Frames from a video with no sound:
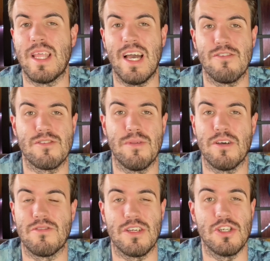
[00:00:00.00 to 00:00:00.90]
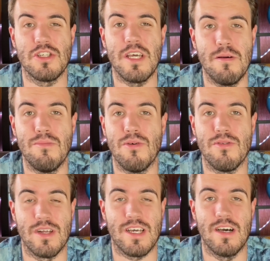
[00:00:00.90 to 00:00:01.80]
house on my own because I just get
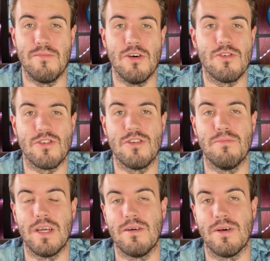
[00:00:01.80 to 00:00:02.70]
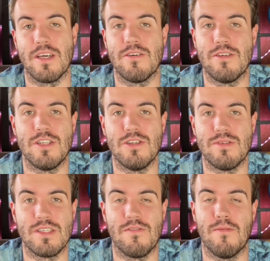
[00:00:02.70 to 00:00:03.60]
bored. I'm not good at being on my own and doing
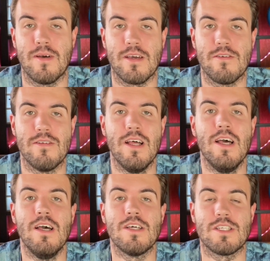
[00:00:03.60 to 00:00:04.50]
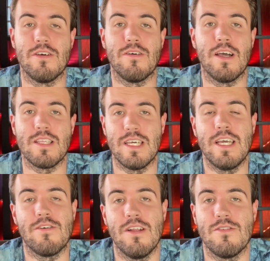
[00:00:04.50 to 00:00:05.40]
stuff on my own. So
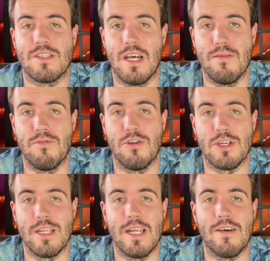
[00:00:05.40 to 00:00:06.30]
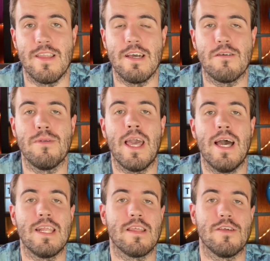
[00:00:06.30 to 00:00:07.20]
take on a little side project. Now that can be
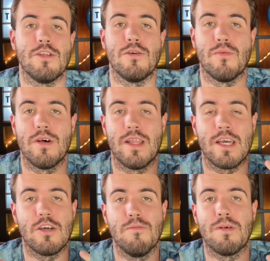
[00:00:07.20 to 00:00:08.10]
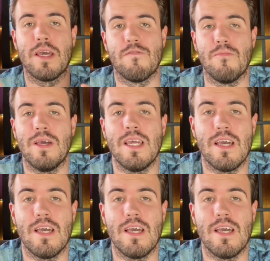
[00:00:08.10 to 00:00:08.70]
anything you want. That could be, for me,